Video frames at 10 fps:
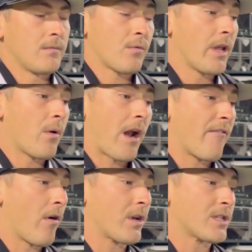really what I
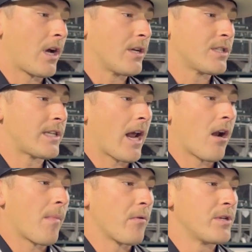focused on, just staying
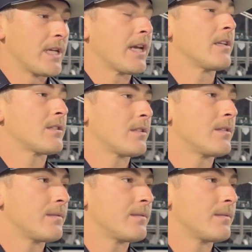on my routines.